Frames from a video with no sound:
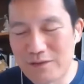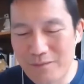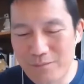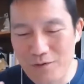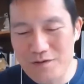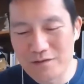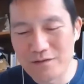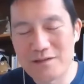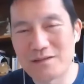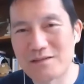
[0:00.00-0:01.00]
like
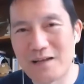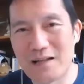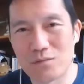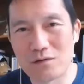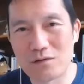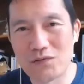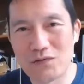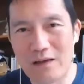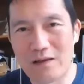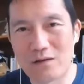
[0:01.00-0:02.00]
personally sustainable
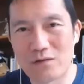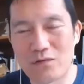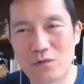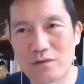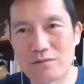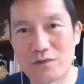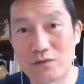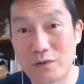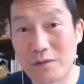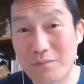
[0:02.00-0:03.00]
scale for for
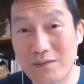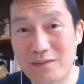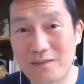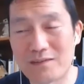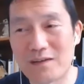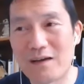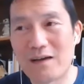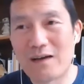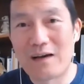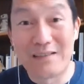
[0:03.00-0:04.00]
doing business
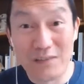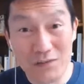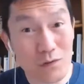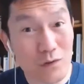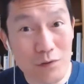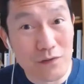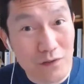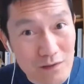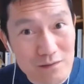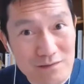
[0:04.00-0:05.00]
as a
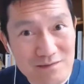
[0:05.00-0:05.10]
solopreneur.